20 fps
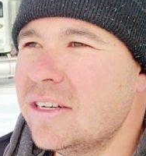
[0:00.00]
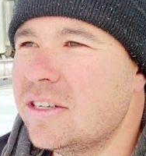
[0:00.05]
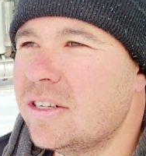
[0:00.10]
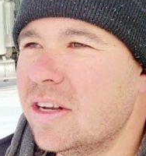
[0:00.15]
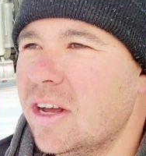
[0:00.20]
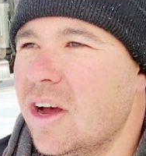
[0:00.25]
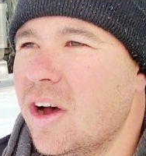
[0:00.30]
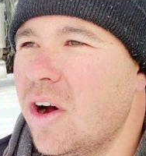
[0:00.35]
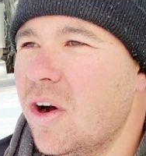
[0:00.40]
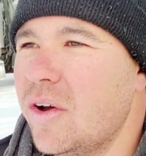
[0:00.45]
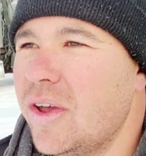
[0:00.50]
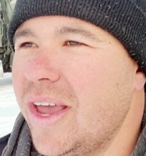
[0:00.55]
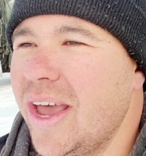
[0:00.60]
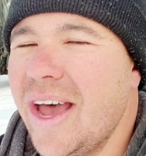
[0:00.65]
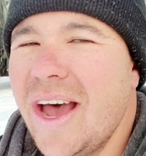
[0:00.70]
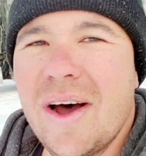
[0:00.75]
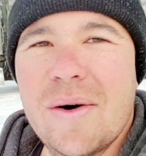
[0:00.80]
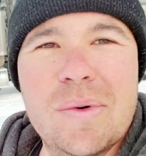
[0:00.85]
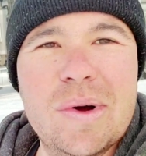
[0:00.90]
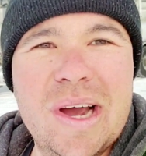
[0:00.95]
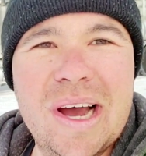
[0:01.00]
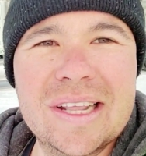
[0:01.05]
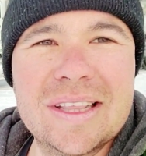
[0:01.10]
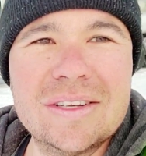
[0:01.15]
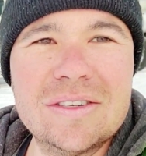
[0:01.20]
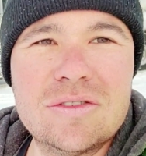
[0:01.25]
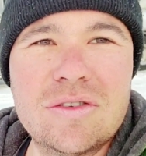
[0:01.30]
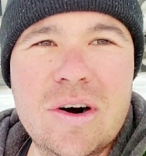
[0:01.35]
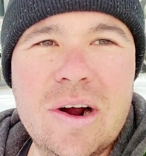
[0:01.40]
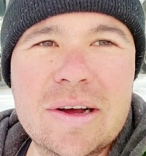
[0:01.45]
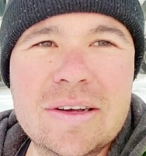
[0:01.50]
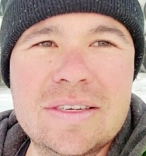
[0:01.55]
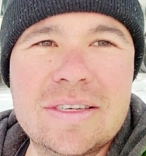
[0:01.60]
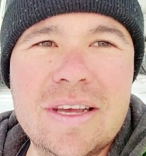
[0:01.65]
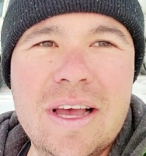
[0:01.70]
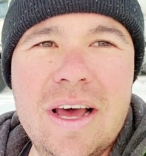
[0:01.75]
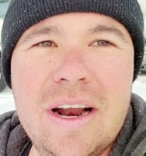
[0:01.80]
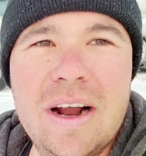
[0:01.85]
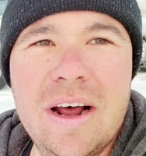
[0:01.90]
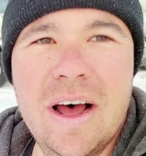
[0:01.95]
So yeah, we got the truck
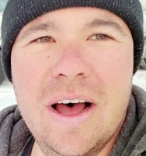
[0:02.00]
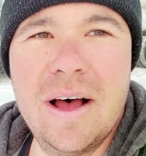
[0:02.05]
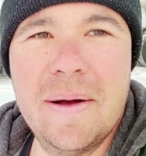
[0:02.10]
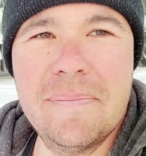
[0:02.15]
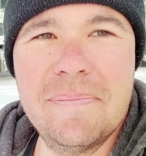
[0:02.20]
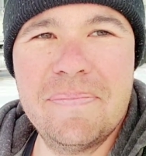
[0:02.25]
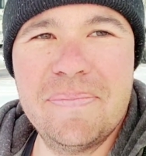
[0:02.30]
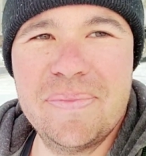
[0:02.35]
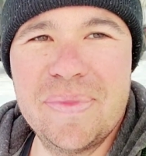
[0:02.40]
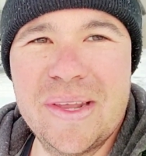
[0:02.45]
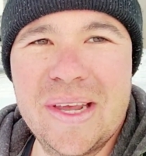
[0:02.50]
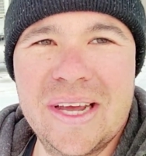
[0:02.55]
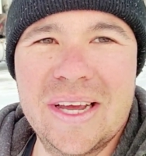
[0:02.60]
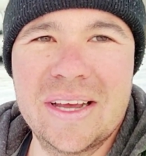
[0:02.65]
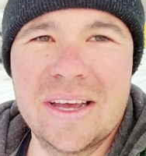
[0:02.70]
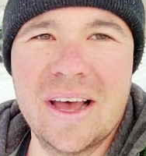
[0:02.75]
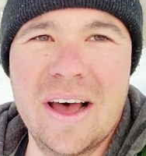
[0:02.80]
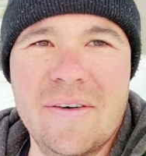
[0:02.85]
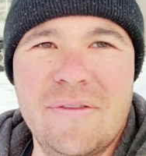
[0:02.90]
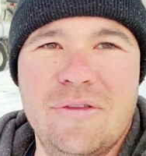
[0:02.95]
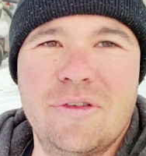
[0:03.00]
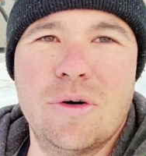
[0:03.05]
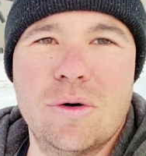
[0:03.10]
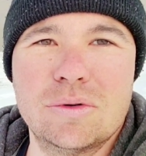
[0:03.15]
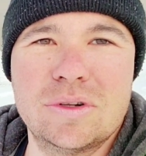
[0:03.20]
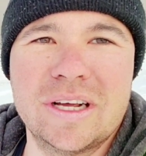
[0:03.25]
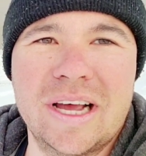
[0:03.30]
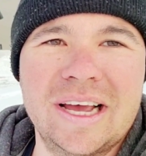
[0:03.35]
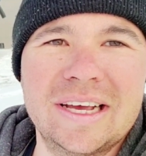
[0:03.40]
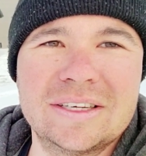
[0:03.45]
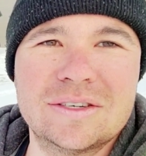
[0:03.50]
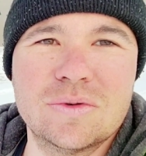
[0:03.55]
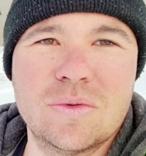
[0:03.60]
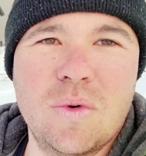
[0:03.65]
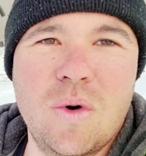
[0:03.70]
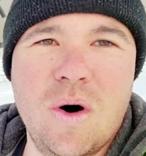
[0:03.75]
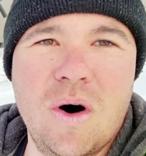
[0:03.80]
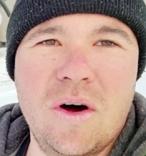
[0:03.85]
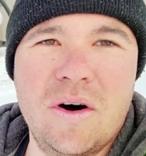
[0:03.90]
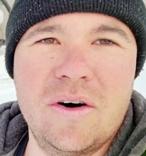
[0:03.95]
set up, got full tanks of
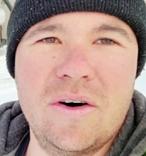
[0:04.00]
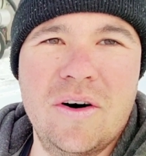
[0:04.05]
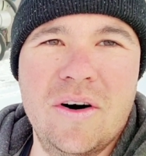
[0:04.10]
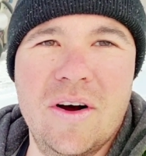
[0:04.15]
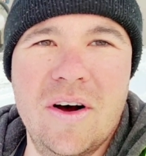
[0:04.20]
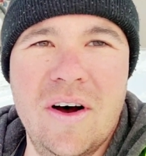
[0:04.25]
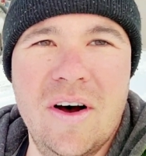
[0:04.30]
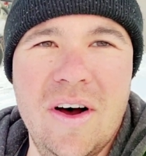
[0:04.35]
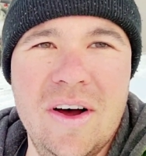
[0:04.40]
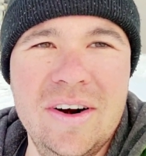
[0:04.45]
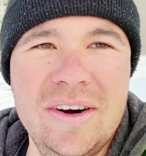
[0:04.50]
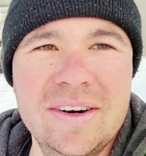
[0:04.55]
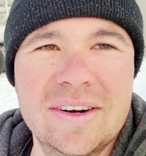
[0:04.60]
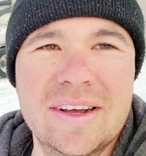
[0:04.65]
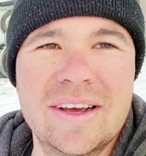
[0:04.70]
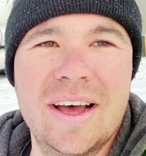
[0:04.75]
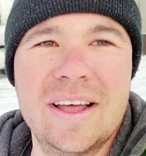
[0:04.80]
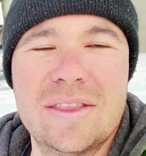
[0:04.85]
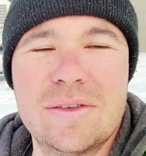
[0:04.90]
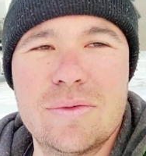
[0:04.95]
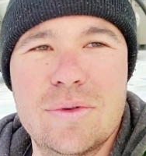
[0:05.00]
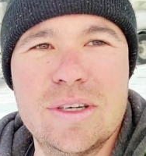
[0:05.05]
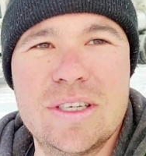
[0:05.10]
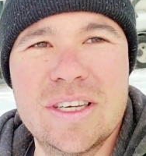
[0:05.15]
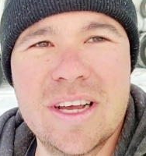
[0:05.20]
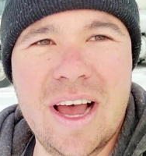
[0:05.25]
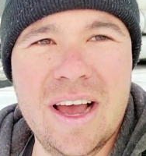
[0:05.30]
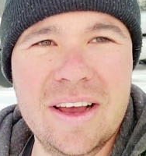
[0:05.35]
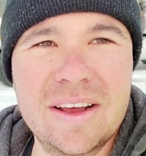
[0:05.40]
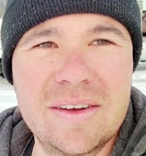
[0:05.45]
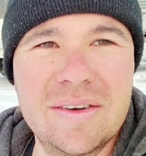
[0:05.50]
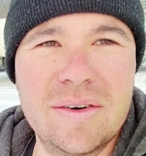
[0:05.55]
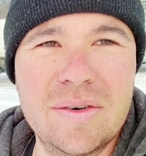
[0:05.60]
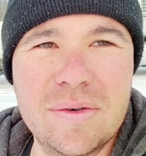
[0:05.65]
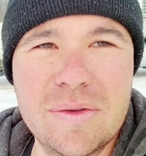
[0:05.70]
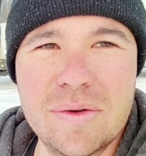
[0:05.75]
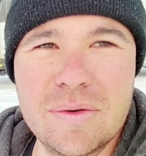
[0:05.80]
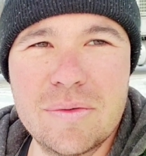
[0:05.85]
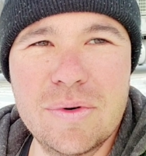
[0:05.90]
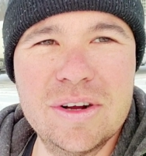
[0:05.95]
water on, got the
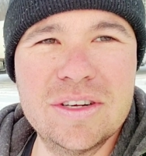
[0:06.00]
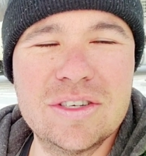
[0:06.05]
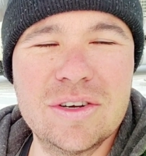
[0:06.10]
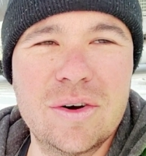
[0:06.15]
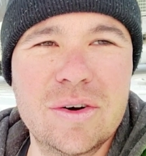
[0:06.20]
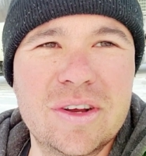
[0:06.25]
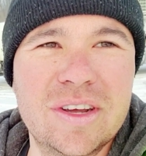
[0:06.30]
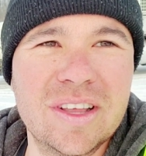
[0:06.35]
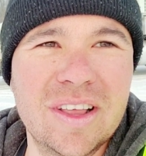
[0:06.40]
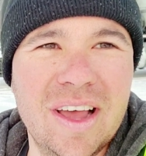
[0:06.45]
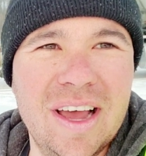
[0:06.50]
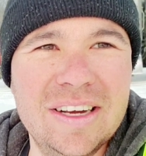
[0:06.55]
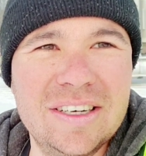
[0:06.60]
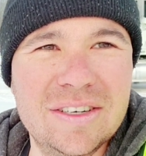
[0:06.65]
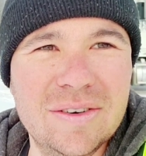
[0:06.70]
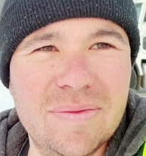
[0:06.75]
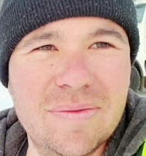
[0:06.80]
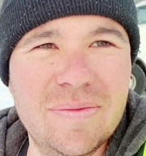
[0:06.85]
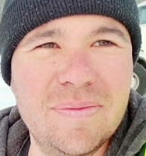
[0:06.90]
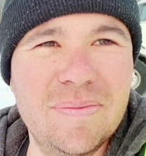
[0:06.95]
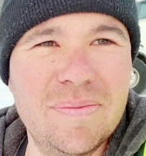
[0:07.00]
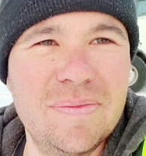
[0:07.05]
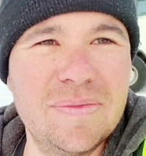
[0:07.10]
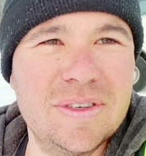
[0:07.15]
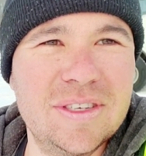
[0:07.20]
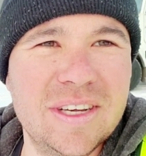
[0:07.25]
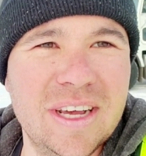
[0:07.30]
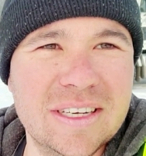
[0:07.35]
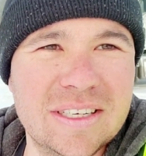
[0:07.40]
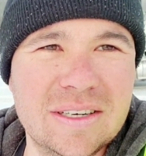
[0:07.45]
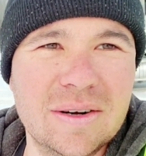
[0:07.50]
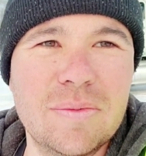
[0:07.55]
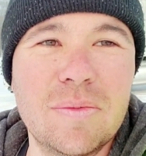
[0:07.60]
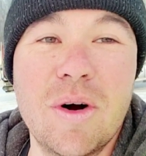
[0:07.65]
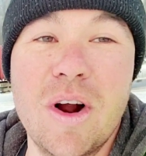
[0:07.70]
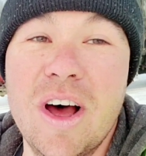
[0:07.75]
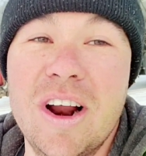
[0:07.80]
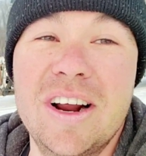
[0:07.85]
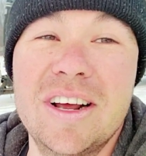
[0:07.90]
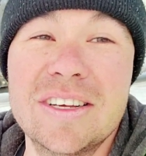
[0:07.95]
recirculation system
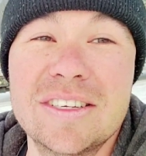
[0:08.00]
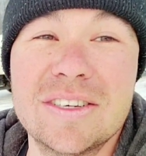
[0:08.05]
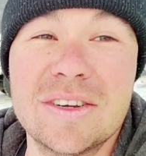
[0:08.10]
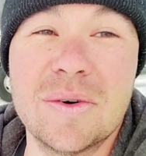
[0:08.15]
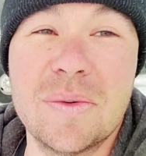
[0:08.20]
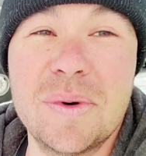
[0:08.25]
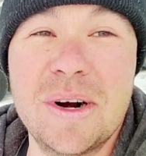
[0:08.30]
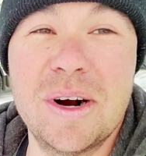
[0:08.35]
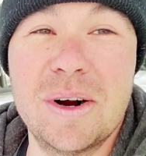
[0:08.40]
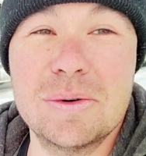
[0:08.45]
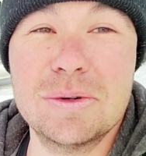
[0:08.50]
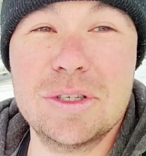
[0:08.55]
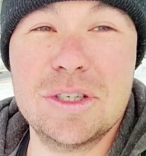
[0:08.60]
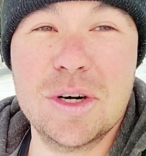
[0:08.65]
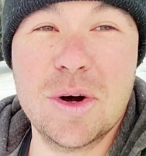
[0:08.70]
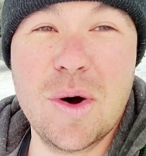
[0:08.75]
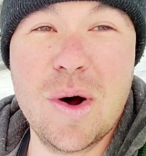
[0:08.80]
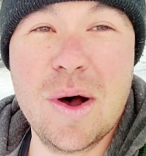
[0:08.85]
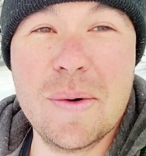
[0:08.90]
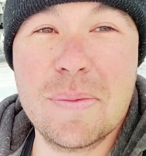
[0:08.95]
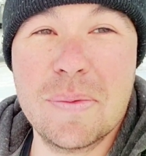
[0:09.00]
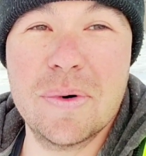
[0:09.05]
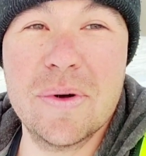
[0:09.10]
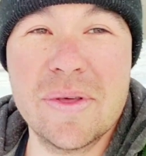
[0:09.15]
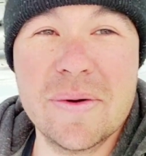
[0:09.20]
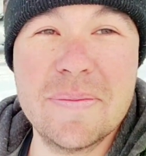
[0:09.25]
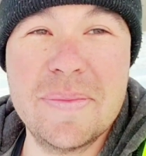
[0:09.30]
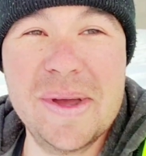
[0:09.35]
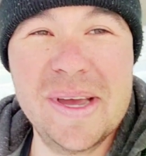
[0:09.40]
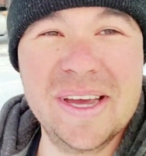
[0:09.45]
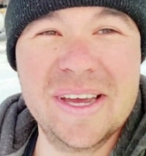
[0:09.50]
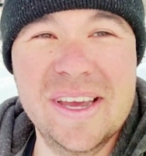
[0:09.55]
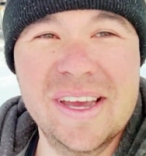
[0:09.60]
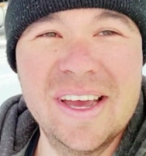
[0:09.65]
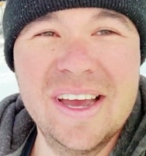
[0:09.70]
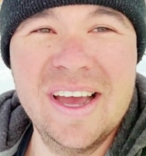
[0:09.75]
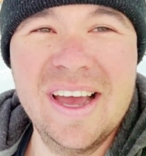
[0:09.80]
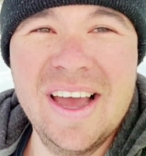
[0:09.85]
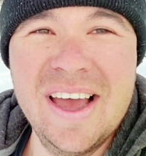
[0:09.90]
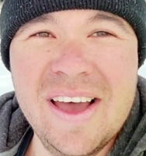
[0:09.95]
running so we don't show up with a big,
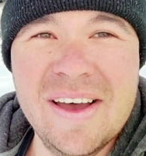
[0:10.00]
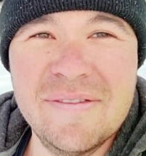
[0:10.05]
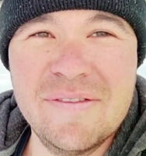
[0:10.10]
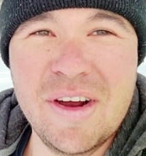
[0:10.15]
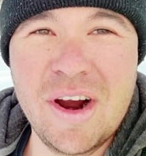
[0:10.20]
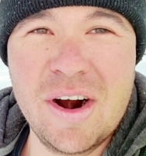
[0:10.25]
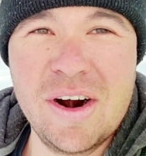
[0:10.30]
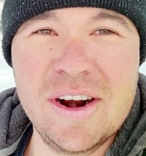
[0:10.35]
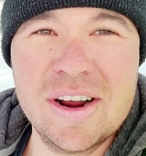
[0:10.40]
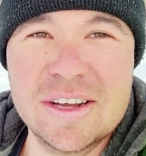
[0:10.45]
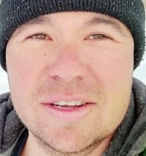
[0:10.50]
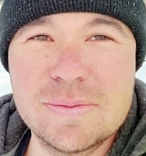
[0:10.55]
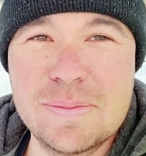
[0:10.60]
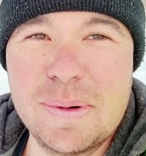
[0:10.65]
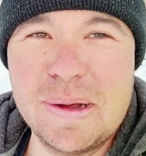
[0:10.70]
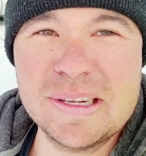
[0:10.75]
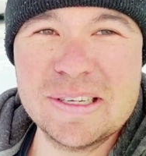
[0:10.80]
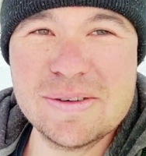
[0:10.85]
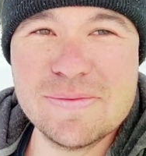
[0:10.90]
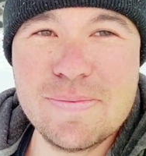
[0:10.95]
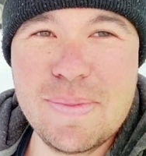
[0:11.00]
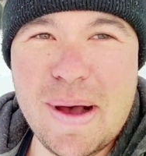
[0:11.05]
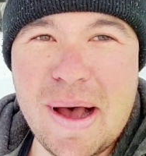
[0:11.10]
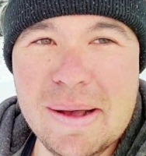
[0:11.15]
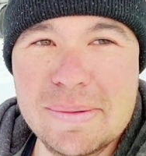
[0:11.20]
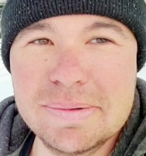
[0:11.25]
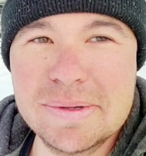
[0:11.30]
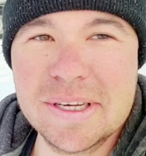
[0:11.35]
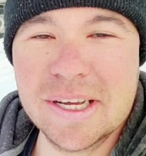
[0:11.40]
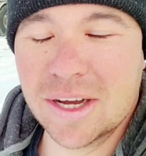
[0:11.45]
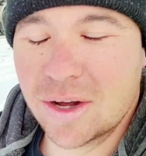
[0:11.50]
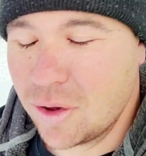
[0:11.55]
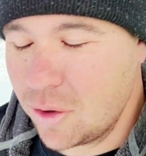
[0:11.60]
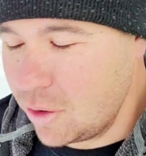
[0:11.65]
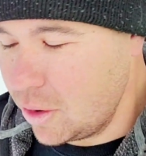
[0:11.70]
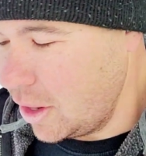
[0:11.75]
very expensive popsicle,